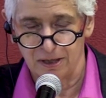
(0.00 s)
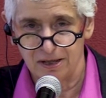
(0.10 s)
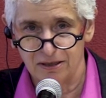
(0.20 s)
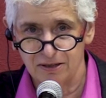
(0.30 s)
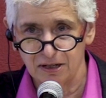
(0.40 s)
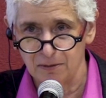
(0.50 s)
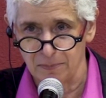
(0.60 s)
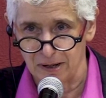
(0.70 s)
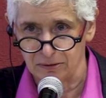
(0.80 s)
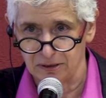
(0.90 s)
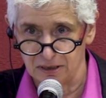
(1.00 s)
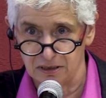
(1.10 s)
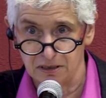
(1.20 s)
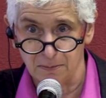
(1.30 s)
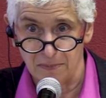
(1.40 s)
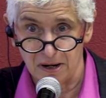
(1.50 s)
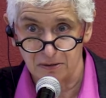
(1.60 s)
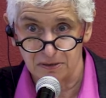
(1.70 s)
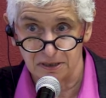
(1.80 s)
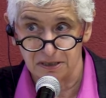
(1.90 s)
they think about the
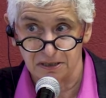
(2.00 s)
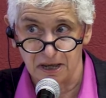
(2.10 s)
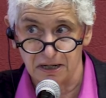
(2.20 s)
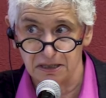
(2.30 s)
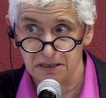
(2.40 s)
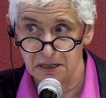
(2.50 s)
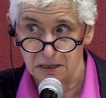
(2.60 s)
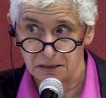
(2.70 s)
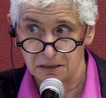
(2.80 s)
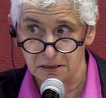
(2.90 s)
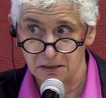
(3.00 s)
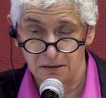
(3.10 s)
democracies that exist.